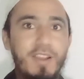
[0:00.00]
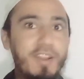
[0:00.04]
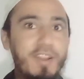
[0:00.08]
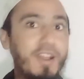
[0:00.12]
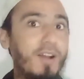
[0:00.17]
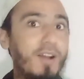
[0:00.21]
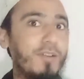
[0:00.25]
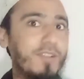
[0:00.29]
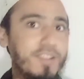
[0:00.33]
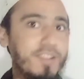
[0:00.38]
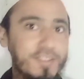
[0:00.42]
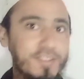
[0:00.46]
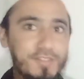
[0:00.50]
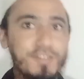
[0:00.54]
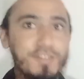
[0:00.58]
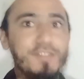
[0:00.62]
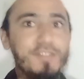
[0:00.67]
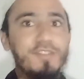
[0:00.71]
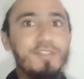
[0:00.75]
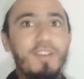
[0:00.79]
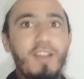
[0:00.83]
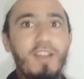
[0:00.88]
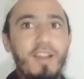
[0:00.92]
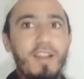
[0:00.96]
Now
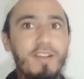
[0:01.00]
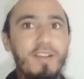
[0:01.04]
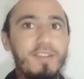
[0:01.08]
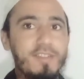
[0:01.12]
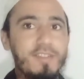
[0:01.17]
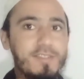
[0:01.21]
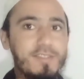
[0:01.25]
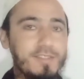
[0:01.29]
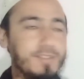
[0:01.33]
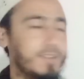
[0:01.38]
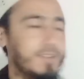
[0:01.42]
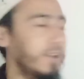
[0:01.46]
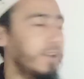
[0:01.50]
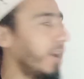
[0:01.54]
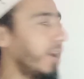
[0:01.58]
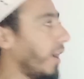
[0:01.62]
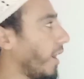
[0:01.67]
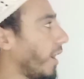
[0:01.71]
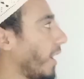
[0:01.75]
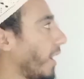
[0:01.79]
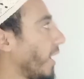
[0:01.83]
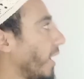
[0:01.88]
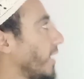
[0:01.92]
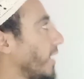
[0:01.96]
listeners and audience,
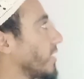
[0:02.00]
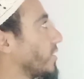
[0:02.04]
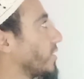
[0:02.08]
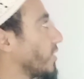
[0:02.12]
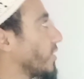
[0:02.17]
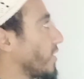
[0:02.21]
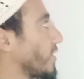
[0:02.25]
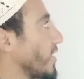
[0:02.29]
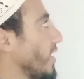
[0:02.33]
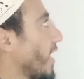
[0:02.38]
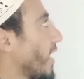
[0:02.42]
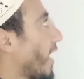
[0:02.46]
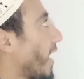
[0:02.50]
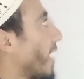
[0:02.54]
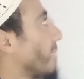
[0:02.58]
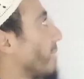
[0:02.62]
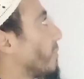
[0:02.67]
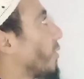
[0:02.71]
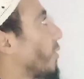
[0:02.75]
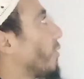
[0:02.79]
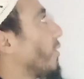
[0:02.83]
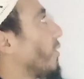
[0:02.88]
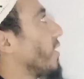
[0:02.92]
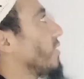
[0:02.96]
today
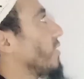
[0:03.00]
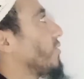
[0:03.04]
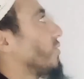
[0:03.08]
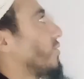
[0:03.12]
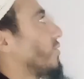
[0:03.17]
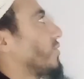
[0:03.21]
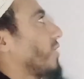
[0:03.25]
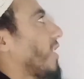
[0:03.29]
I'm going to